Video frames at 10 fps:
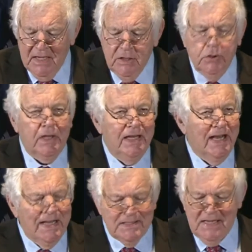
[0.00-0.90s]
You
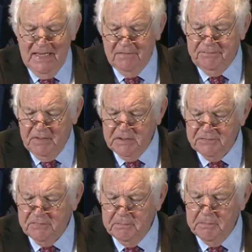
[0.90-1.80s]
cannot take funds
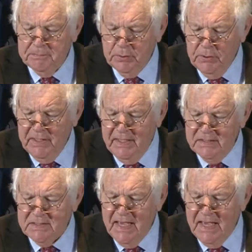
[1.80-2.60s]
from employees